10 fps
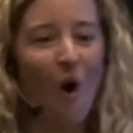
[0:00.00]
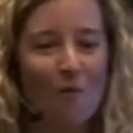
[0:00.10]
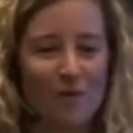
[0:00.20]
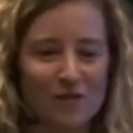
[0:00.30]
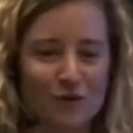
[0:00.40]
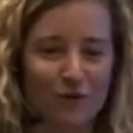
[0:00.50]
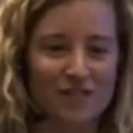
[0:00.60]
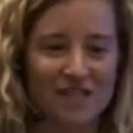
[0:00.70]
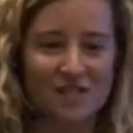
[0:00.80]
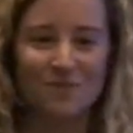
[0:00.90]
open
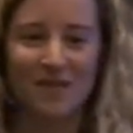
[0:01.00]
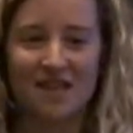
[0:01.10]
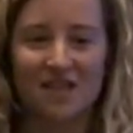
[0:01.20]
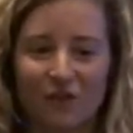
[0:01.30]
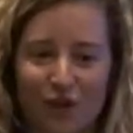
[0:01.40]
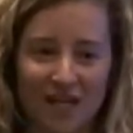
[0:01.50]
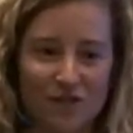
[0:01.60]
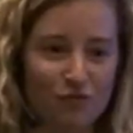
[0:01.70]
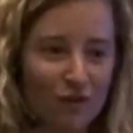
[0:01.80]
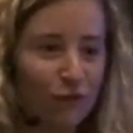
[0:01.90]
source has been the
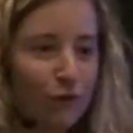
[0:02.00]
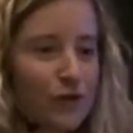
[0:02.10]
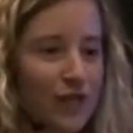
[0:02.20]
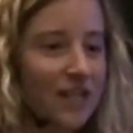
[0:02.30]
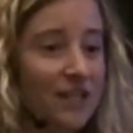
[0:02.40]
greatest revolution